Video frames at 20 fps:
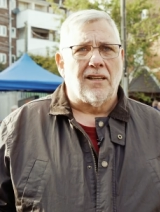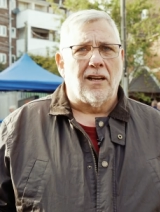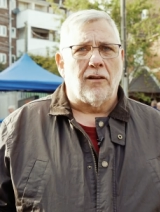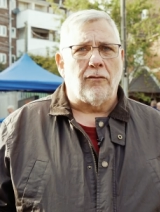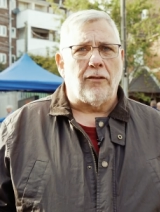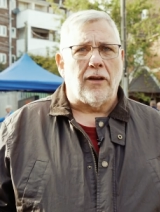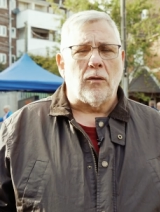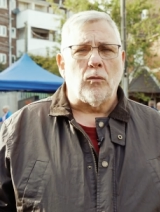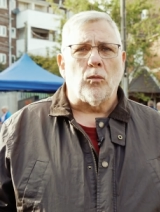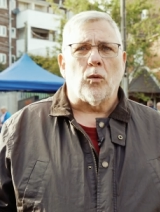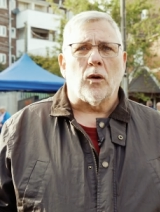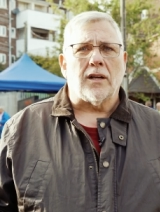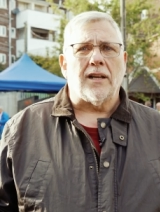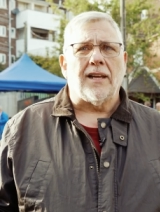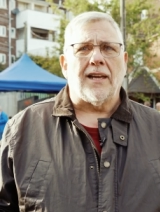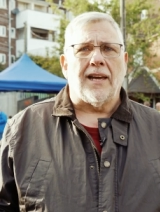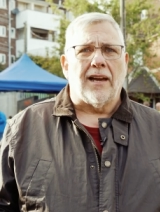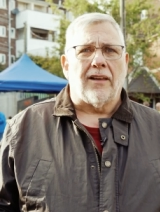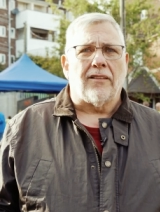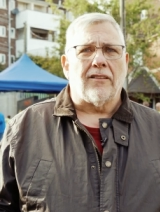If we can work
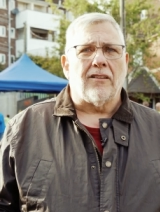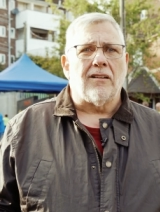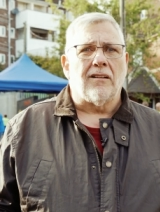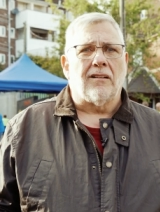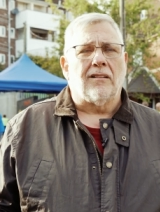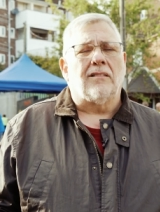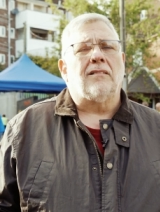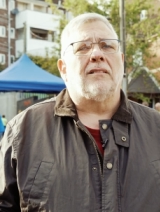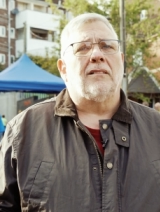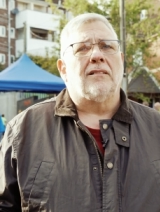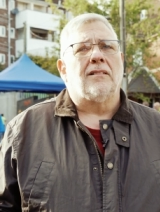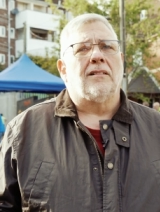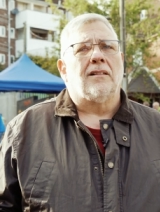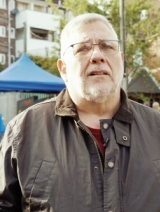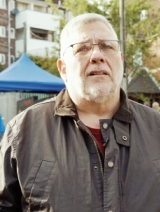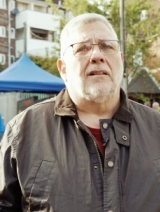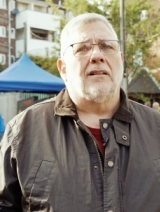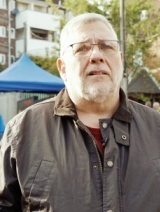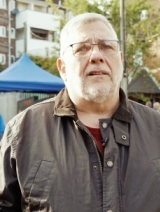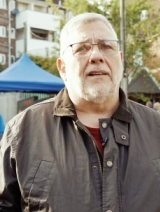together
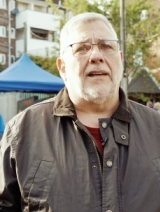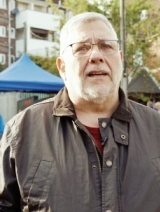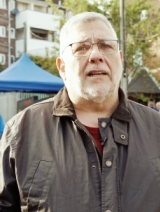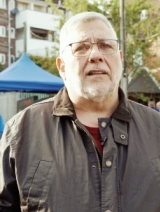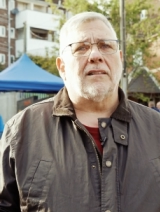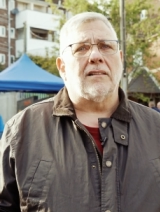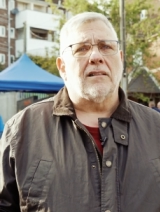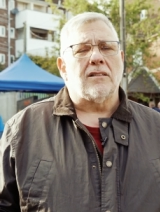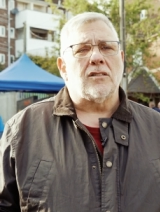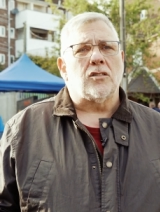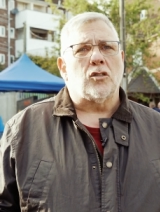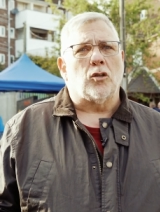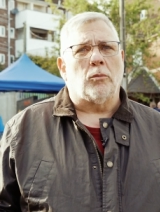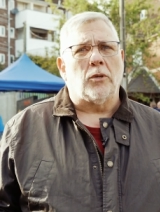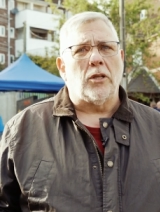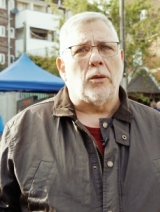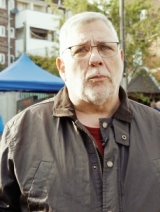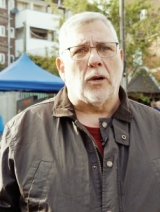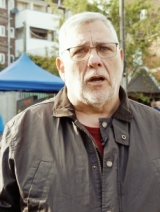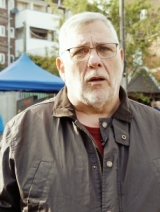then some
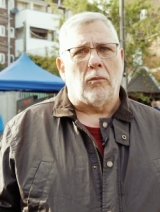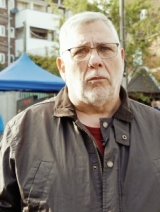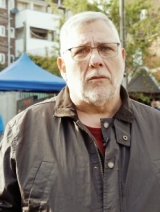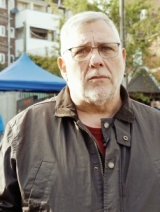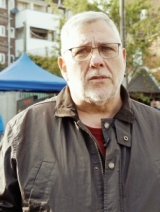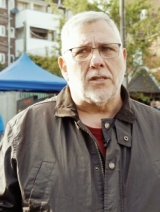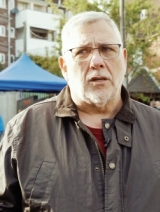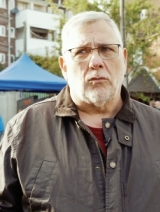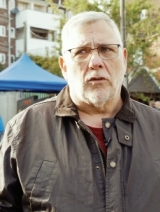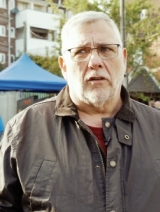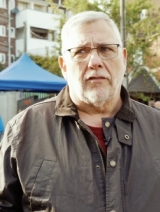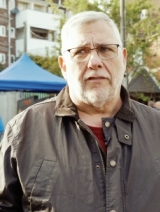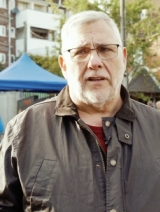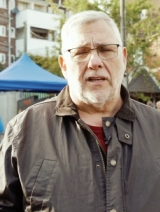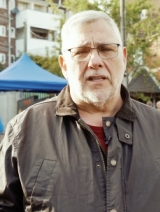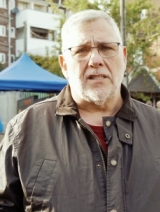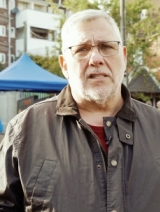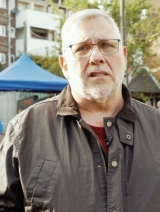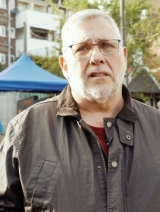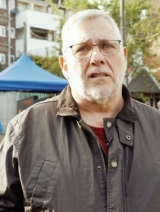of the problems that we're
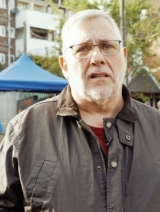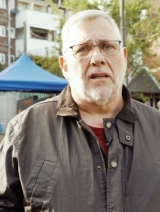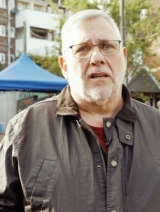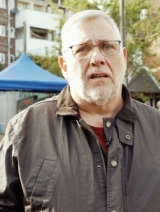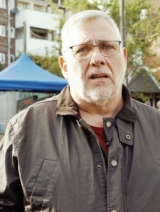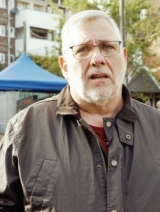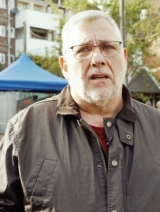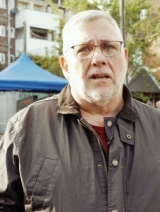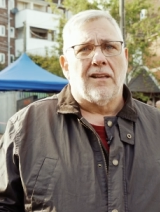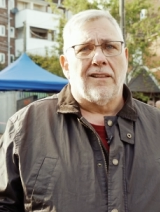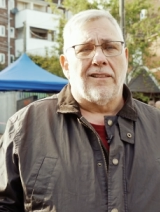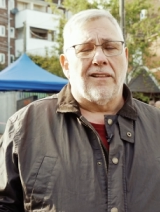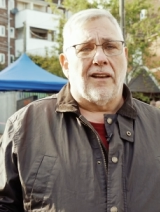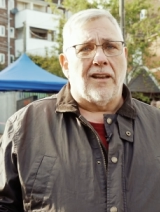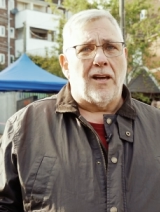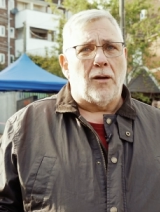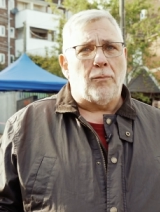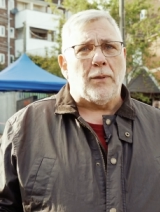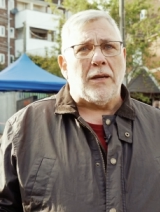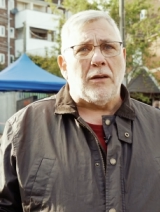facing will
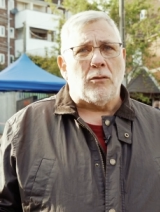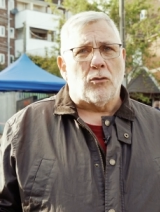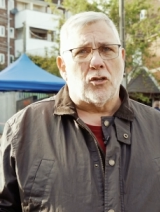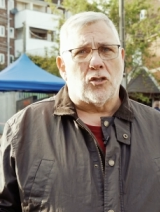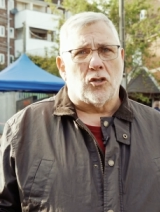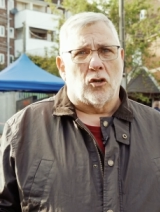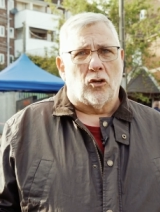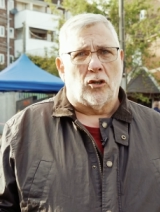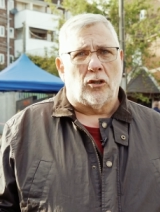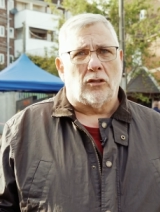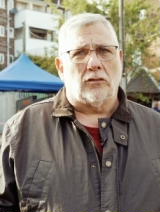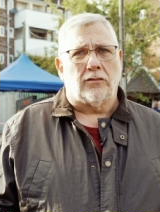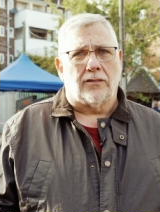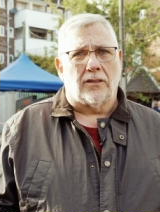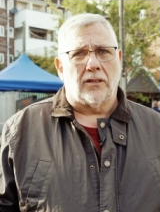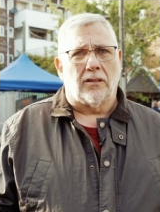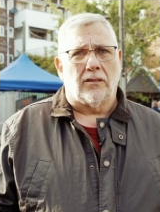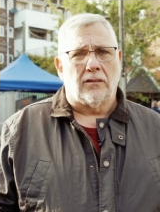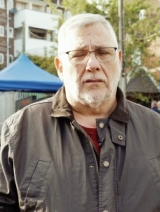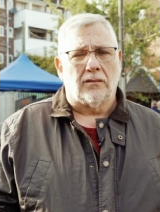not be
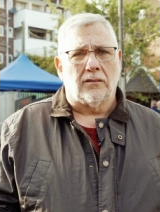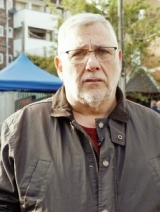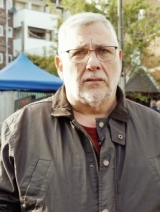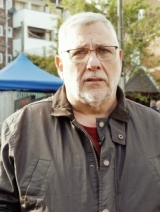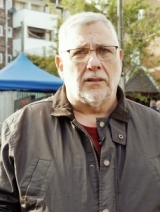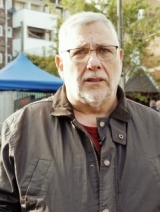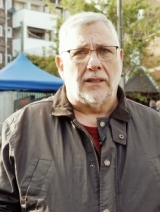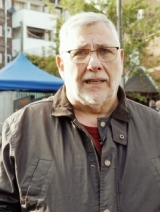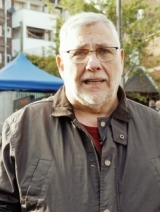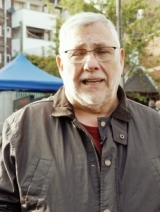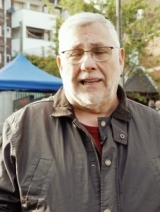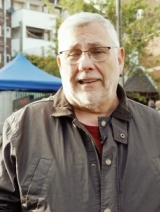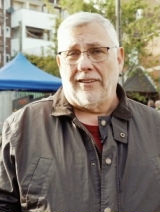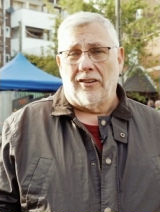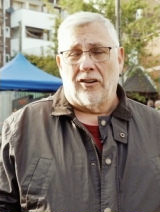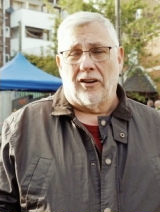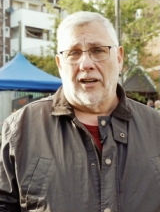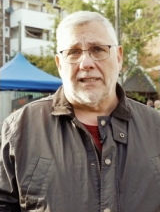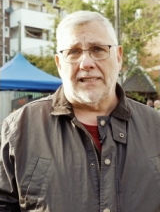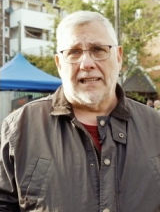resolved in
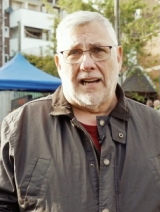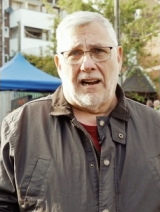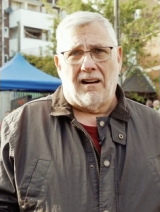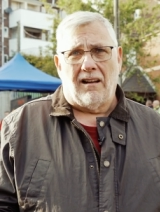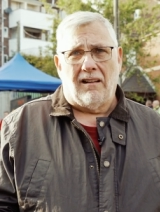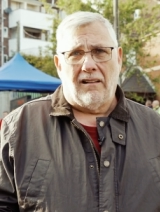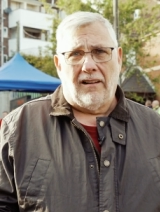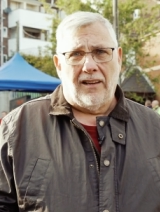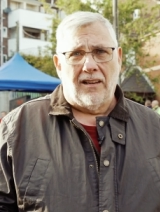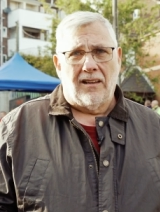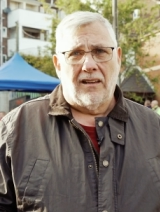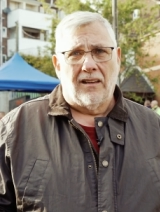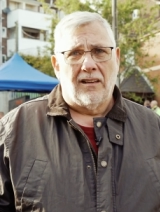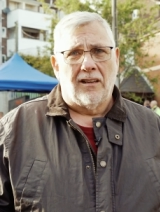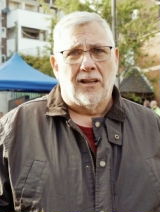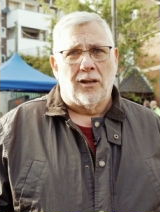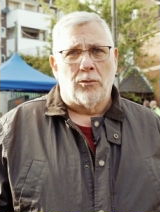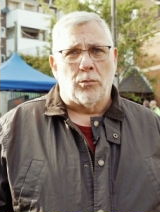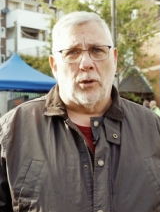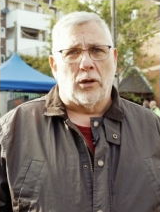their entirety.
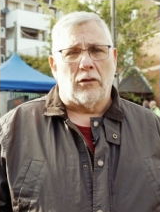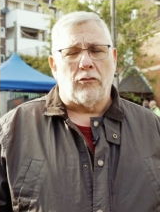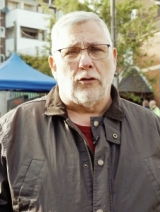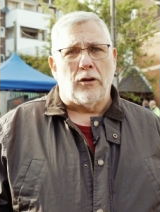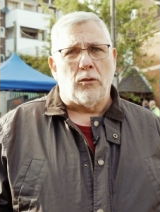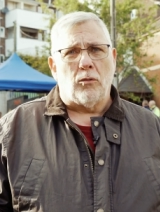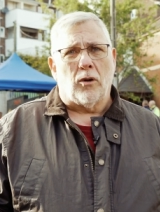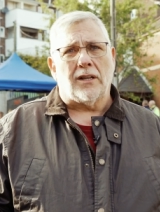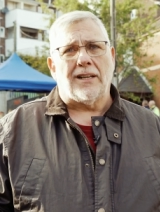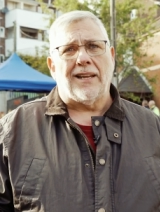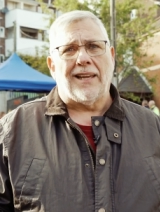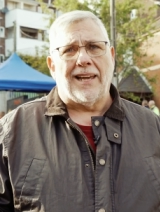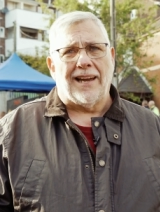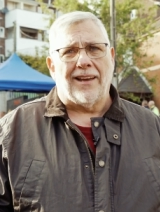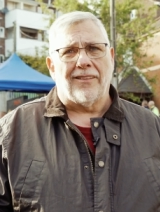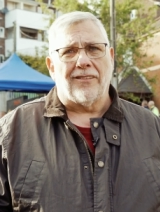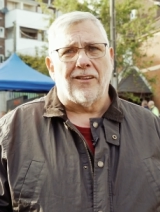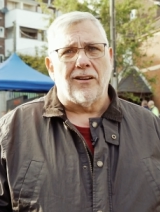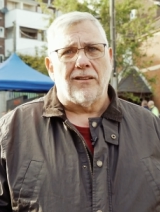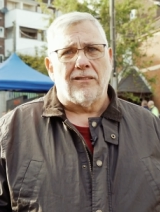But if we work
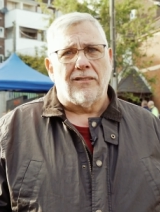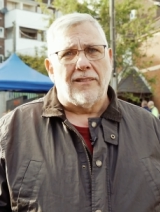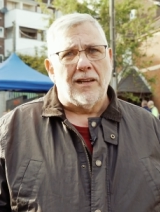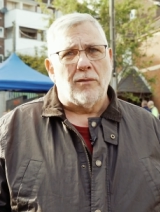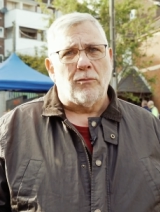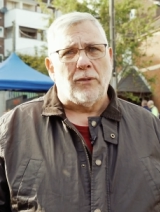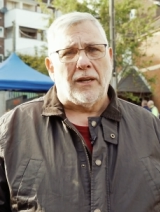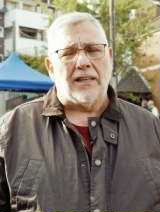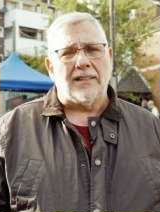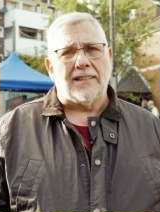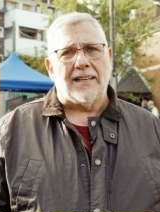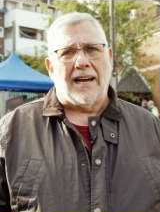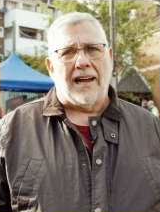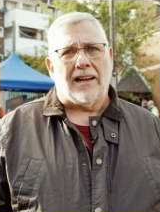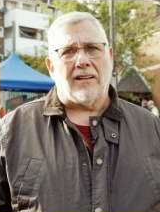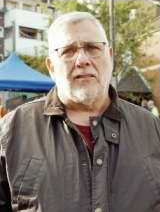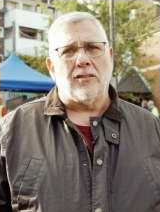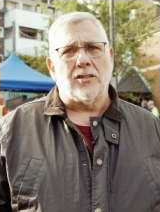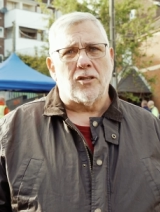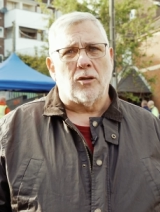together, then we can
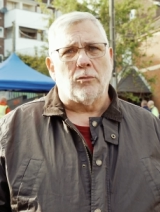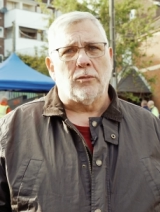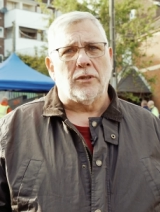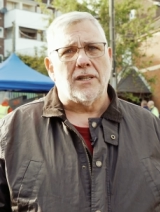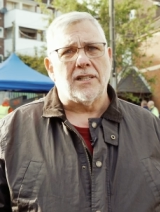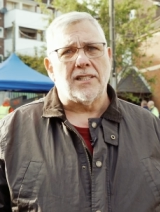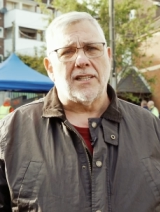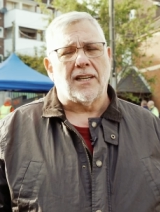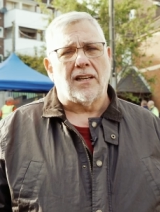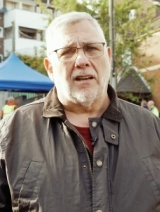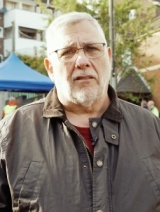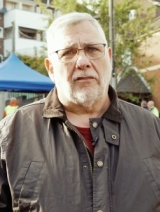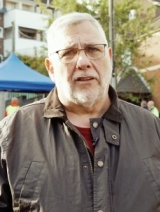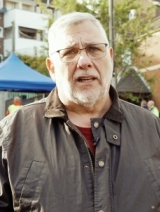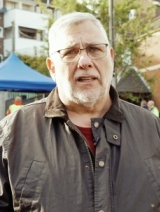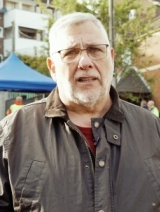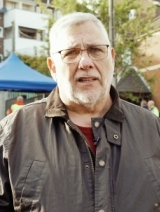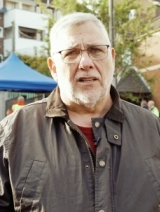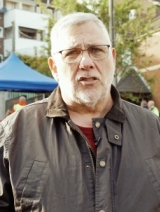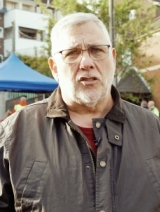tackle some of the
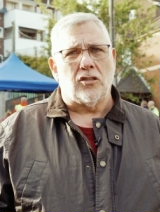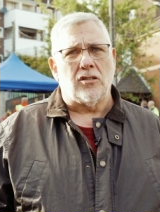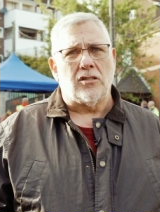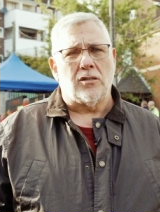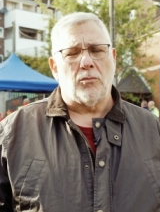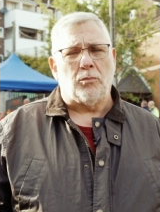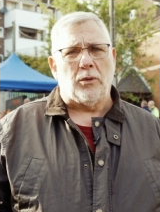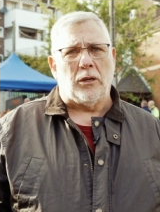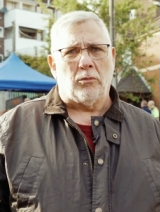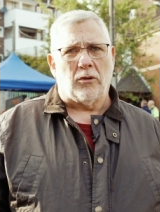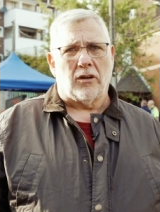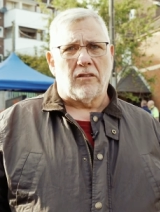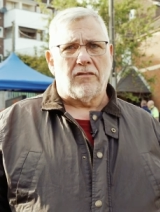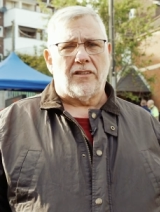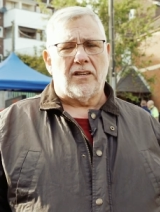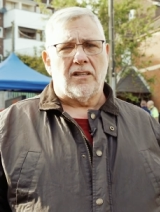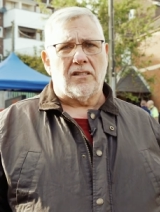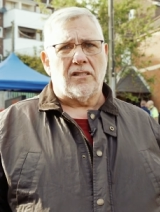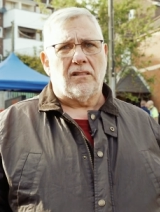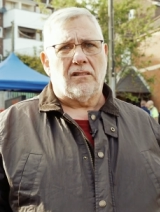significant issues that people are
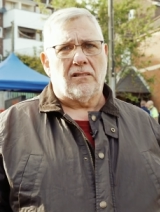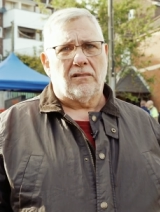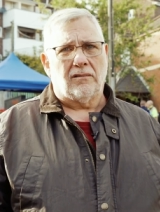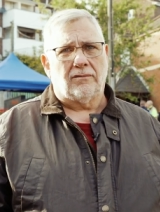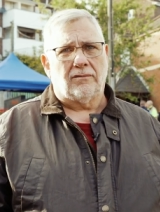facing